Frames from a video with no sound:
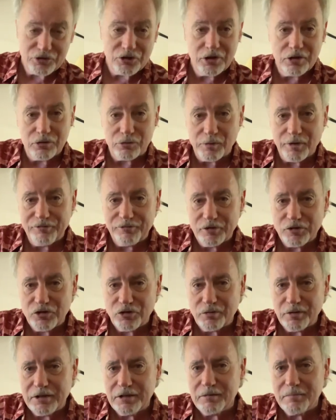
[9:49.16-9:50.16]
either
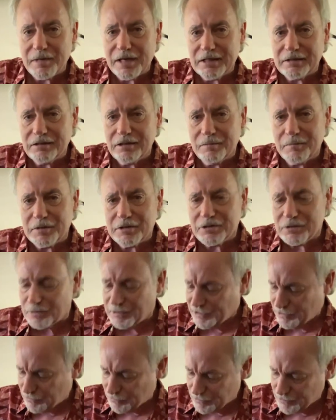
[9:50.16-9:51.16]
refrigerator magnet
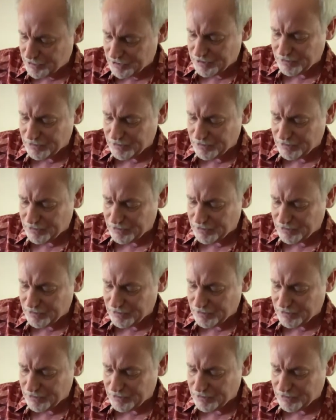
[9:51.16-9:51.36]
material or these